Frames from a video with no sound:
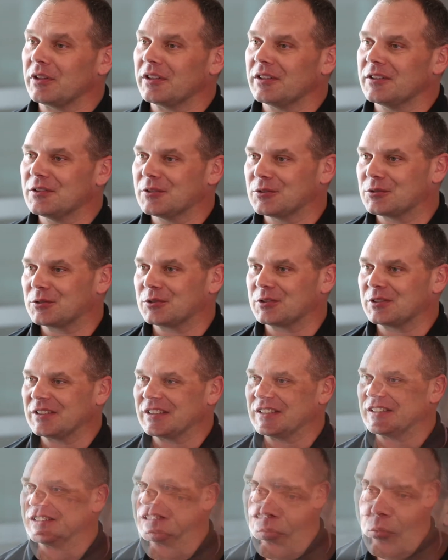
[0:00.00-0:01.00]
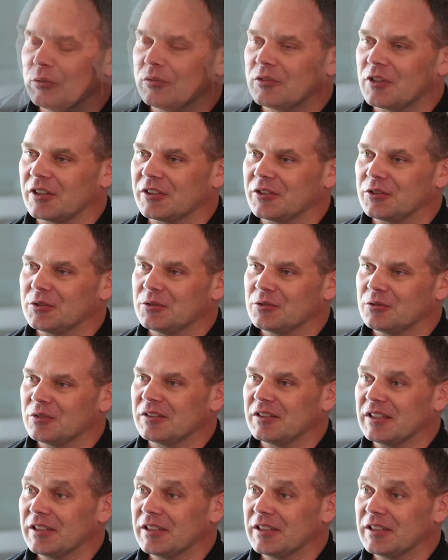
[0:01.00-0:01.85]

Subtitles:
we'd certainly moved on to